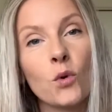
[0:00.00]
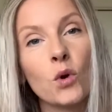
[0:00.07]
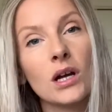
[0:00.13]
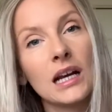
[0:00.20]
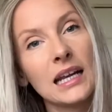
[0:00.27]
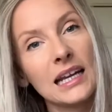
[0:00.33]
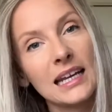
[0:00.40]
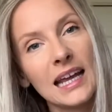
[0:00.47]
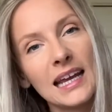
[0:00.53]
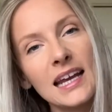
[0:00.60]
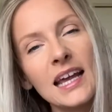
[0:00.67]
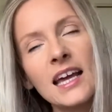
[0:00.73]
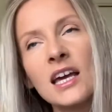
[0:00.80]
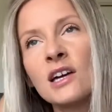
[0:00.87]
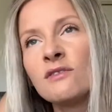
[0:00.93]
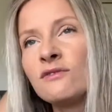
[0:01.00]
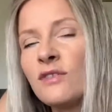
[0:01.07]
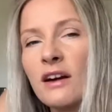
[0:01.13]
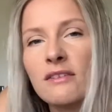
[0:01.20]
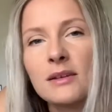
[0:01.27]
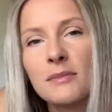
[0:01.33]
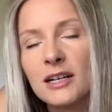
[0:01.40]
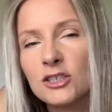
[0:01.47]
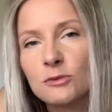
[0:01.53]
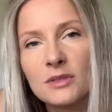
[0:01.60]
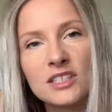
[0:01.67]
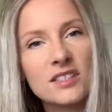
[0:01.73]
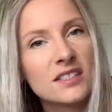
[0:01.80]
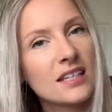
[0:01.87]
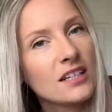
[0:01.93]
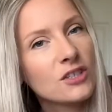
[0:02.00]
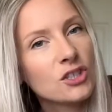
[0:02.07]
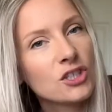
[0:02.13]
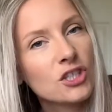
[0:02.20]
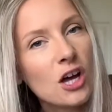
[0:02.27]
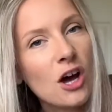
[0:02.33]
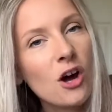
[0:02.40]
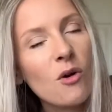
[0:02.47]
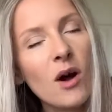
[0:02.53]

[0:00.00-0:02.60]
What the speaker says: cleaning, very much Mrs. Hinch style.